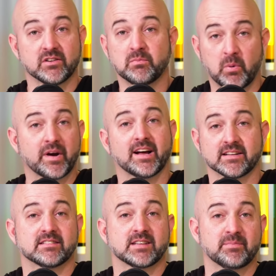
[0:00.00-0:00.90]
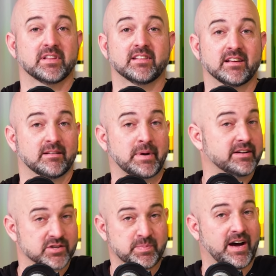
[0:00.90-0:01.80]
you point out something
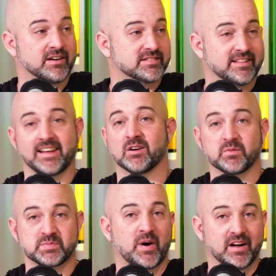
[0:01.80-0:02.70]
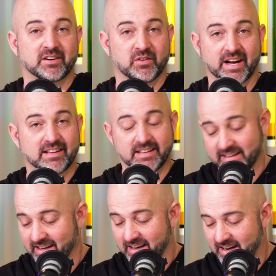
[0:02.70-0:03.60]
about your spouse and they don't respond
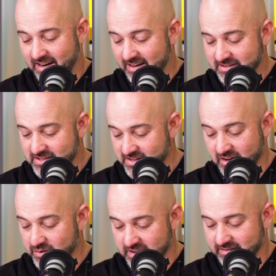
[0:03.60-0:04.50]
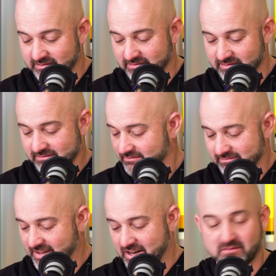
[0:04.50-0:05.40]
correctly, just know that,
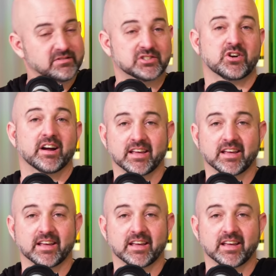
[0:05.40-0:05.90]
you know, just try